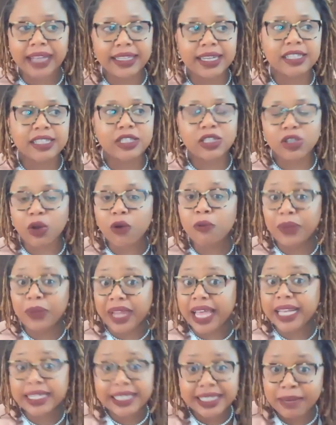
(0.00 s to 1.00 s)
And it's so
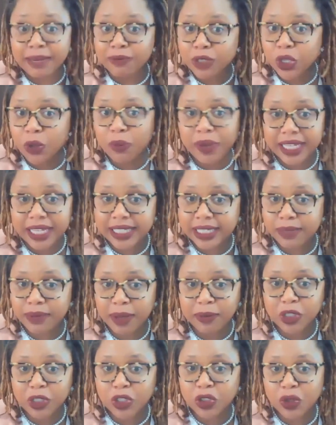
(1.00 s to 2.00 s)
blessed. I'm so blessed to be
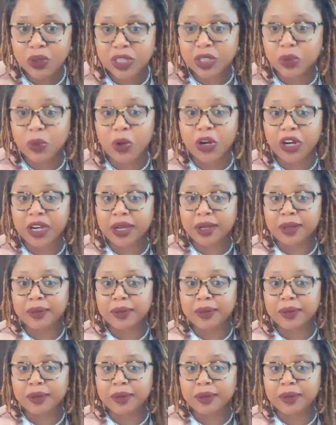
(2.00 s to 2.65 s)
able to do this work.